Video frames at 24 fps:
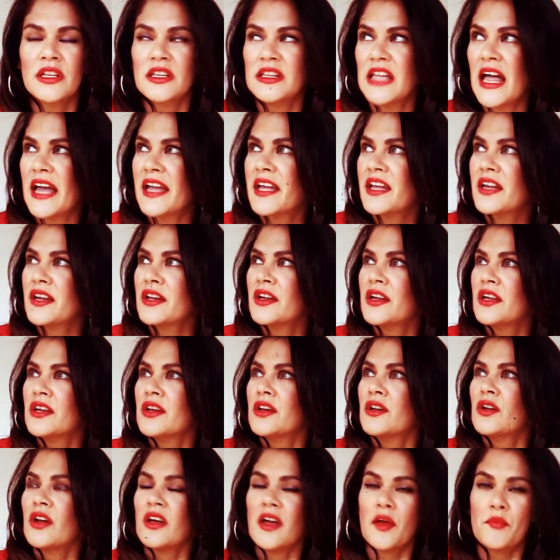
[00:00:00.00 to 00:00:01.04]
Like,
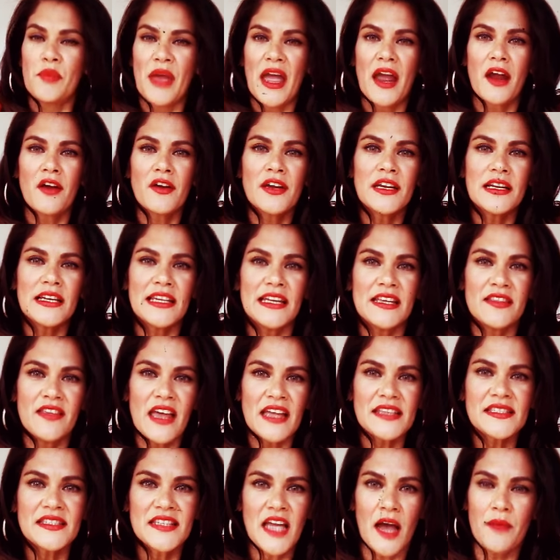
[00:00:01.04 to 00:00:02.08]
apparently,
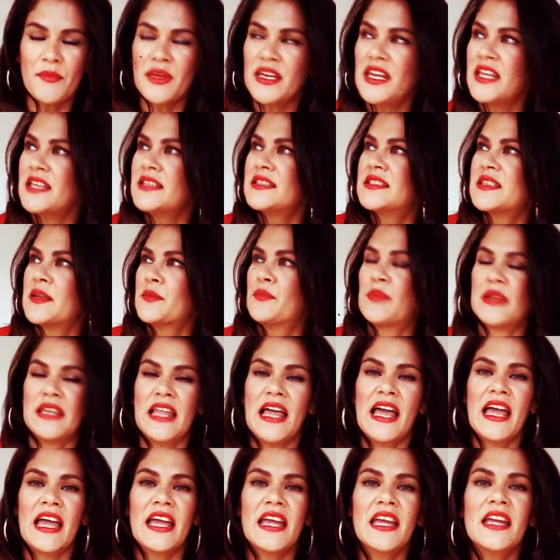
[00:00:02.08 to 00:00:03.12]
that's coming into
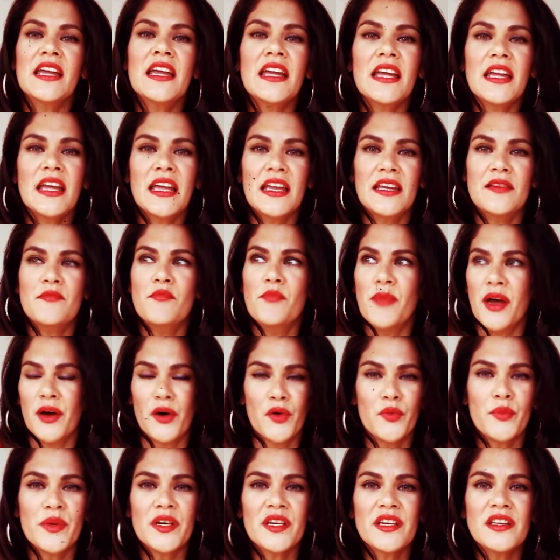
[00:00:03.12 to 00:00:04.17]
play in
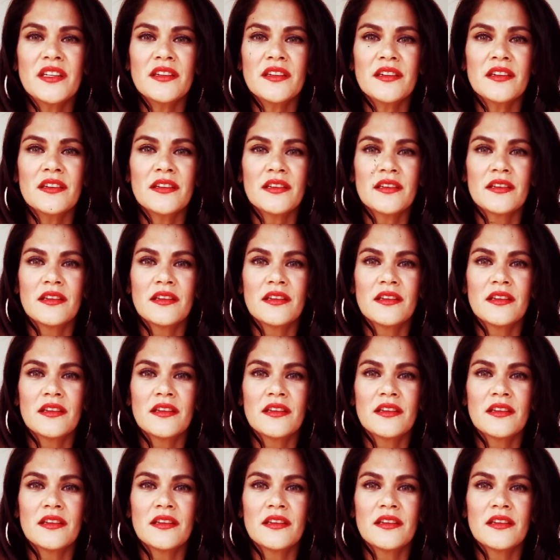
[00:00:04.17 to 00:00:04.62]
Melbourne,